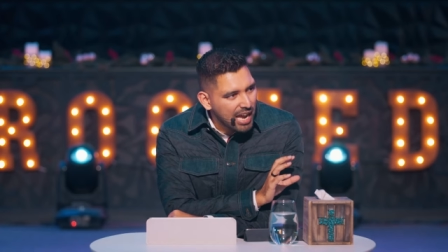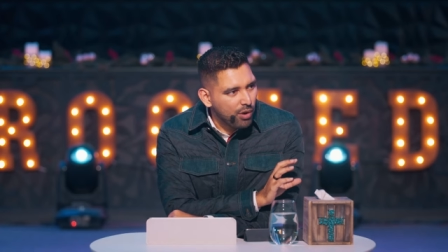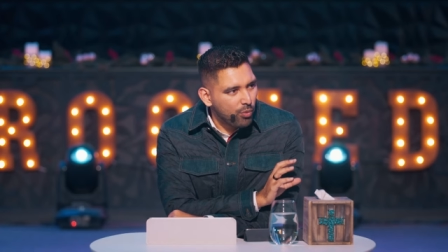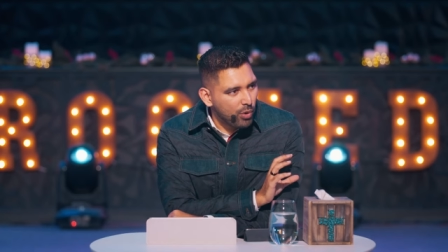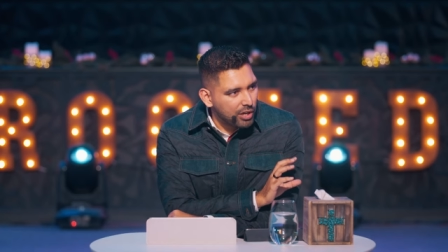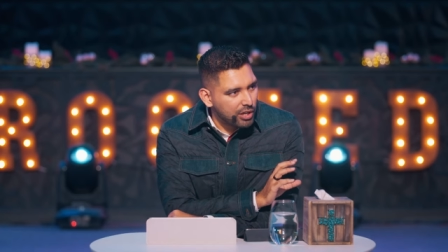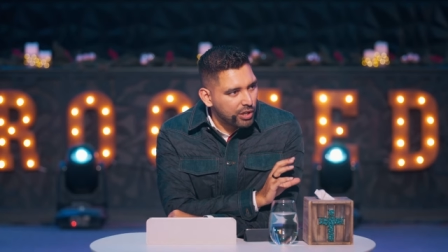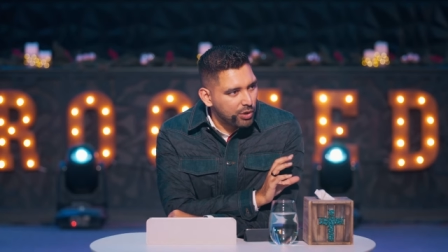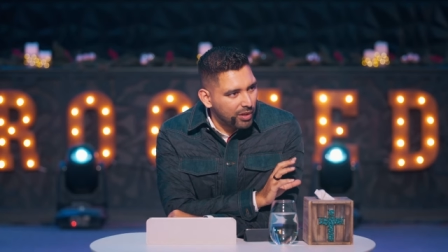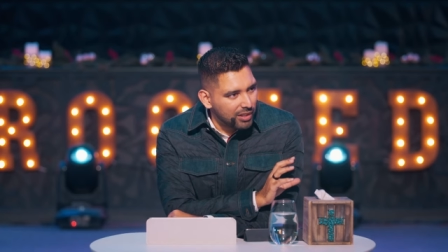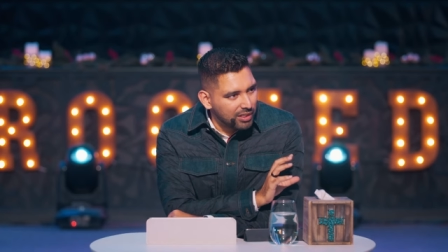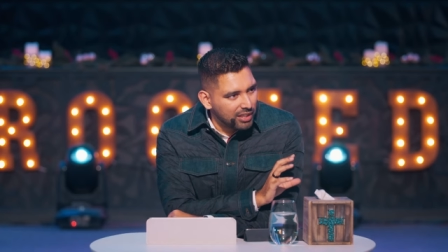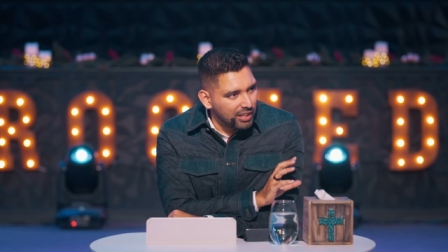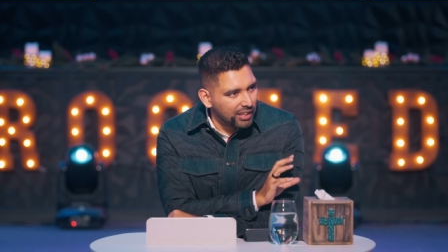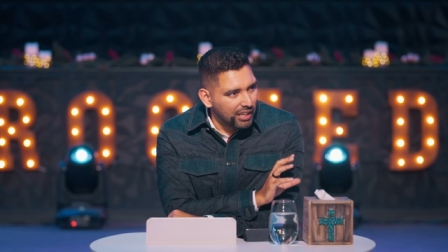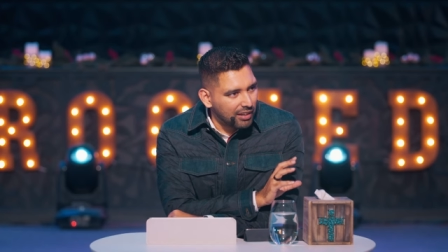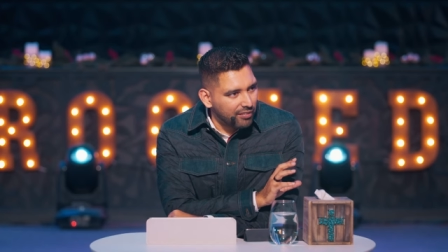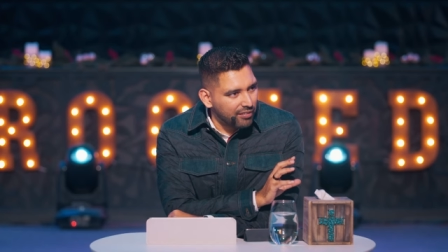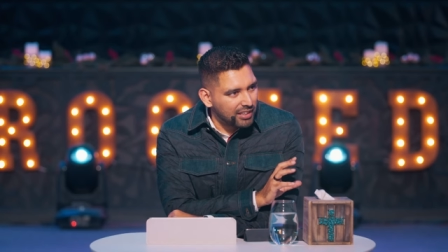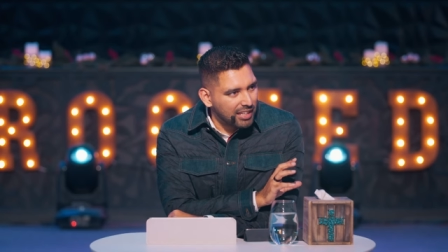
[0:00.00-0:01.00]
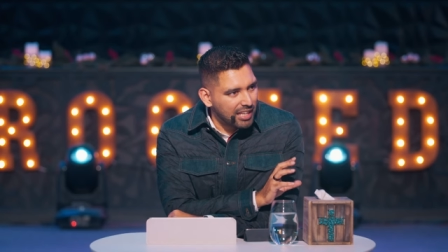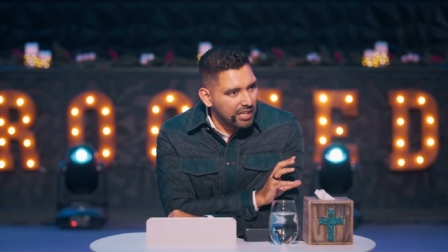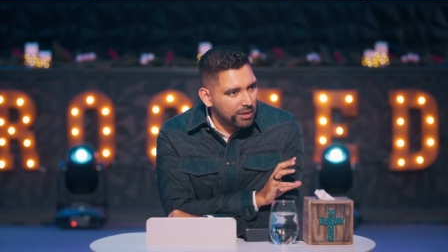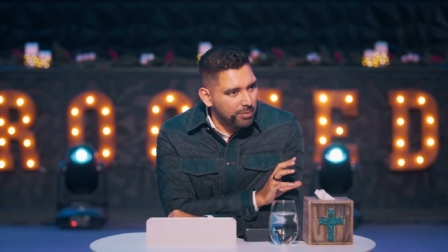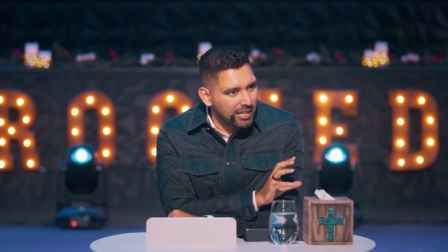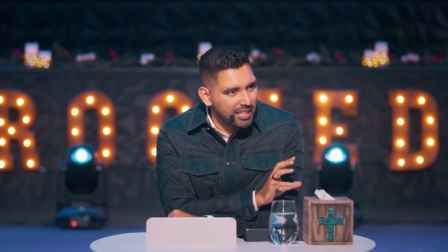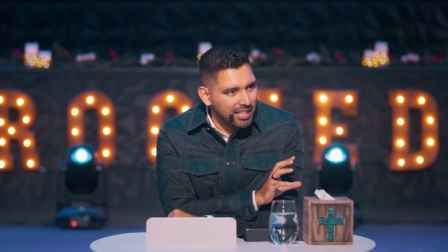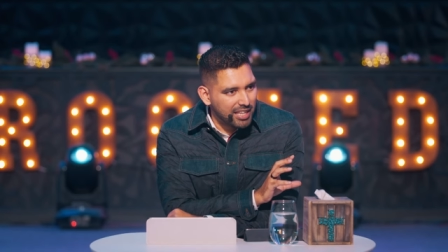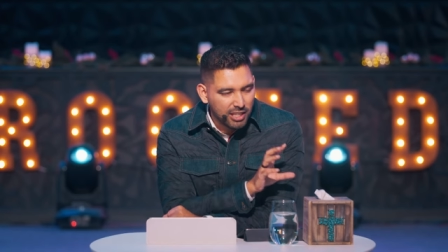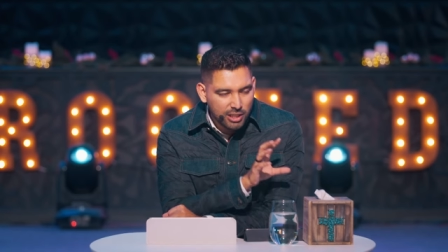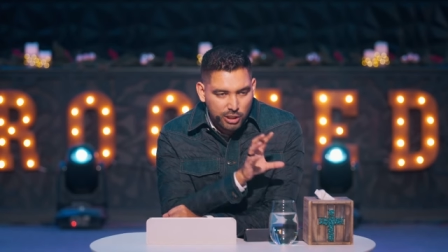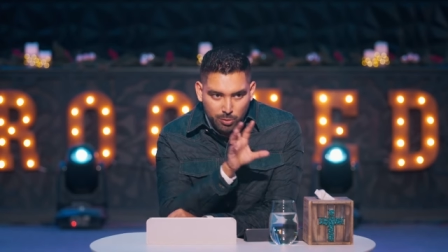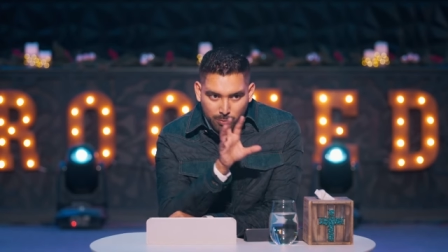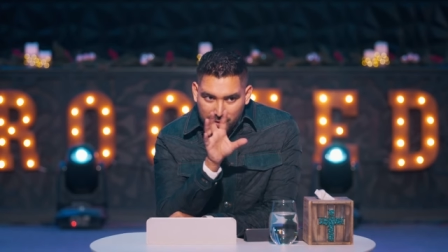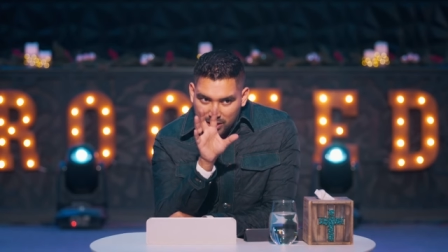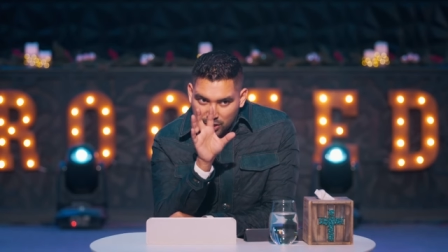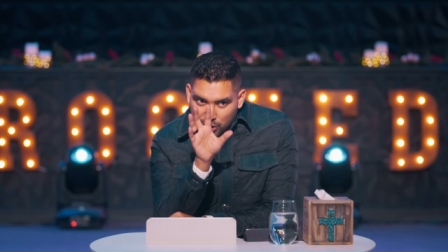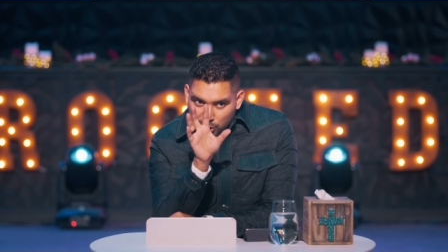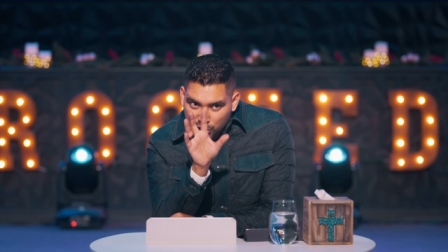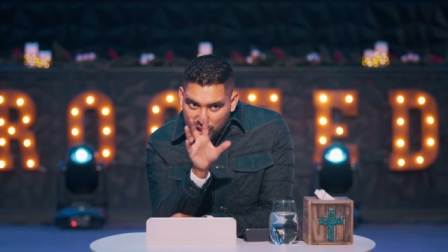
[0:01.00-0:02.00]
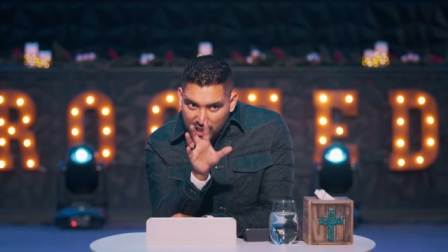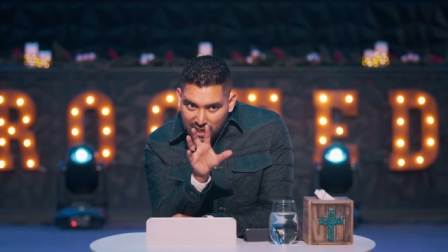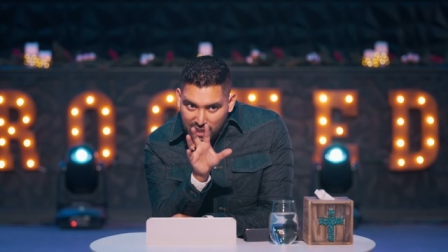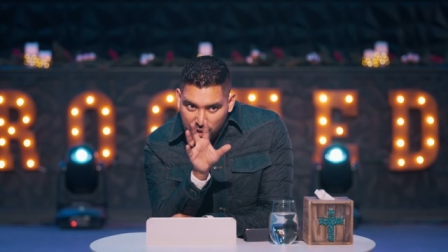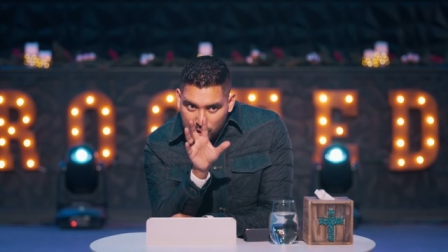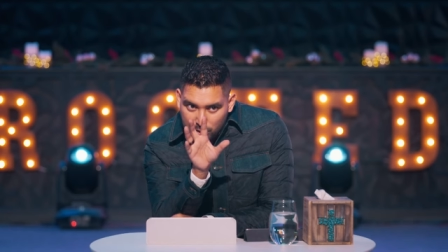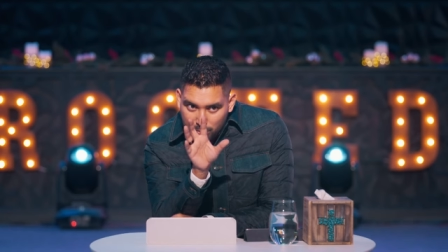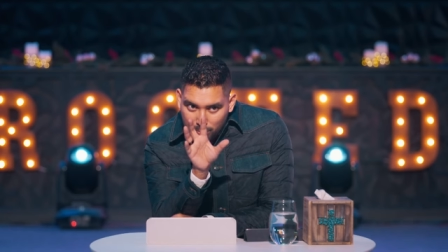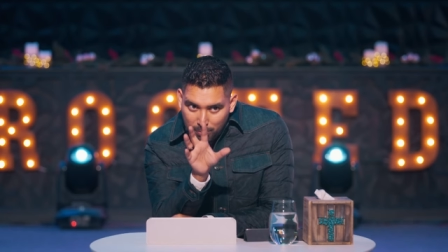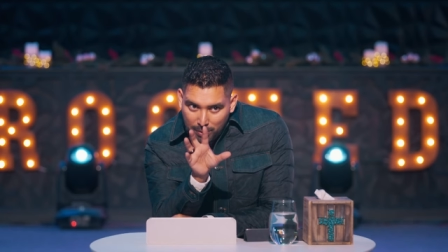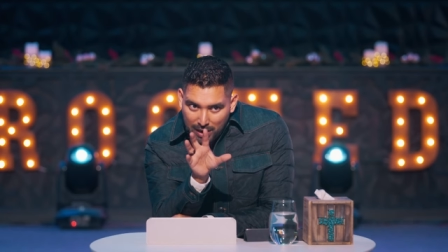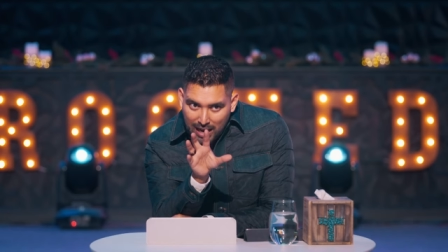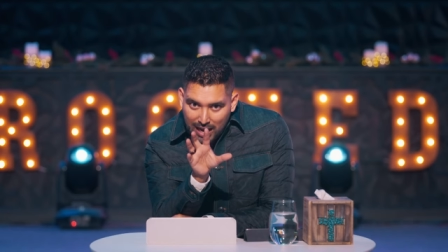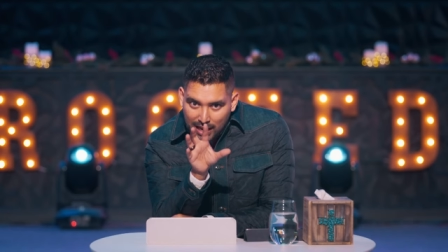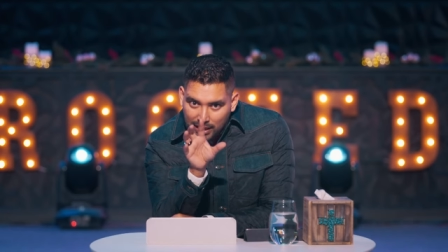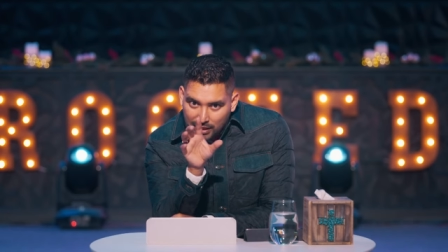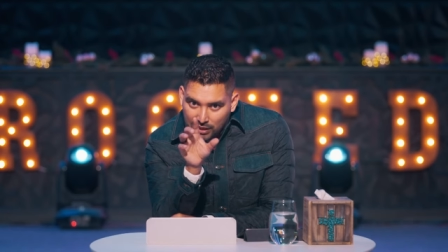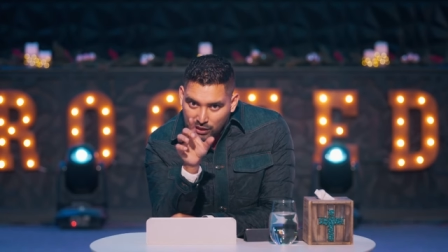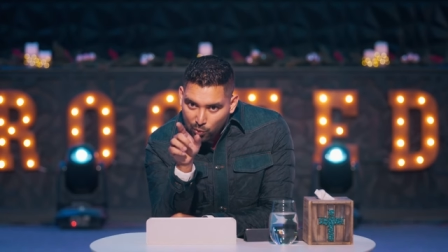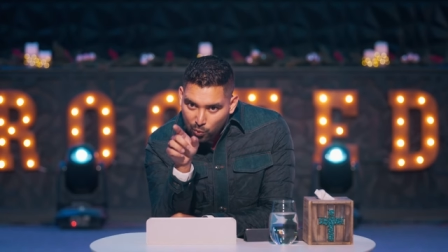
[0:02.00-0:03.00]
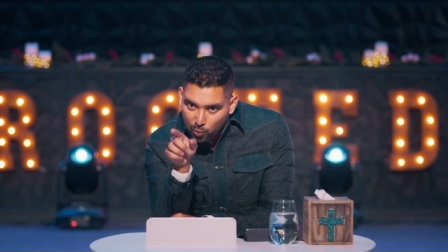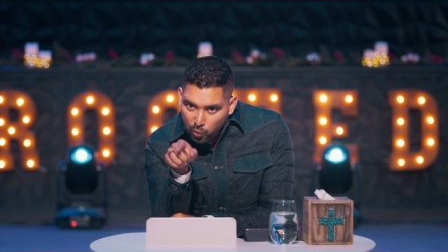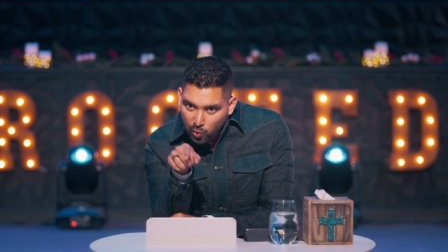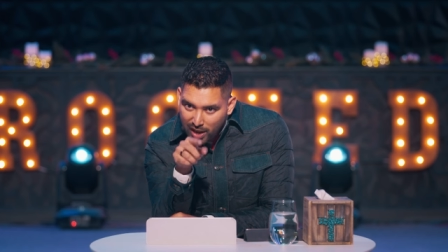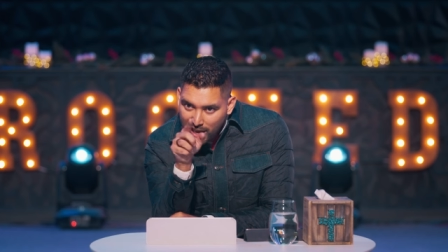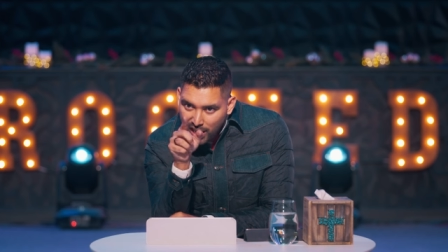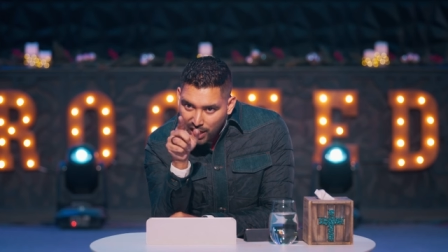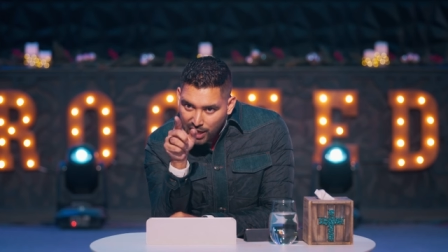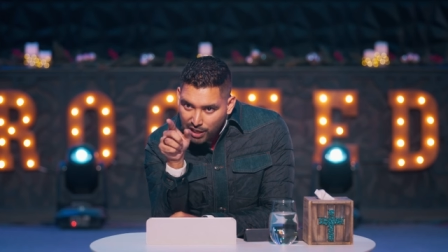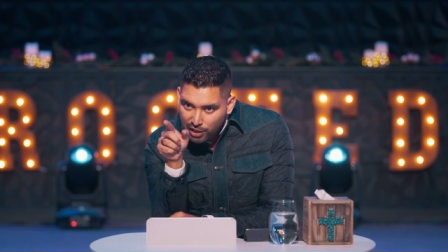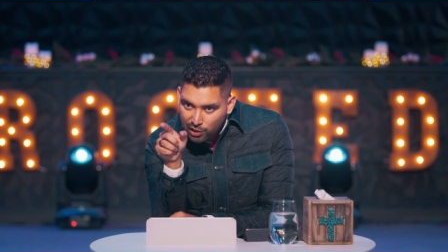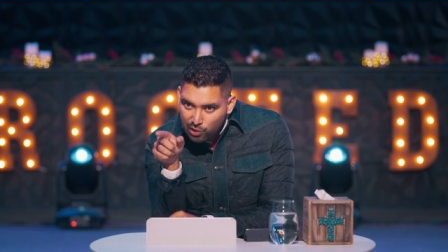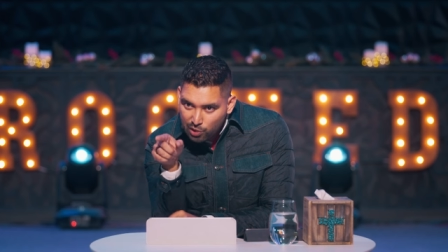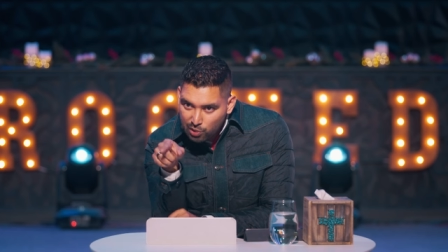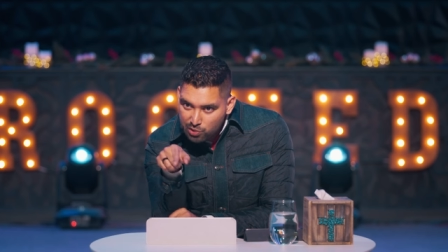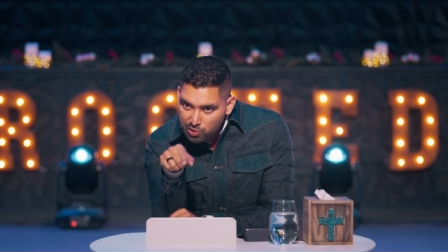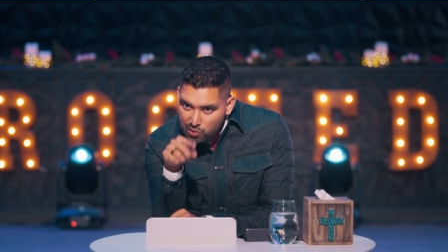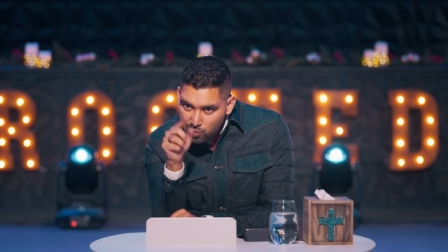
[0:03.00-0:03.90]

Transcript: what you were thinking with anybody else, but just by the way you're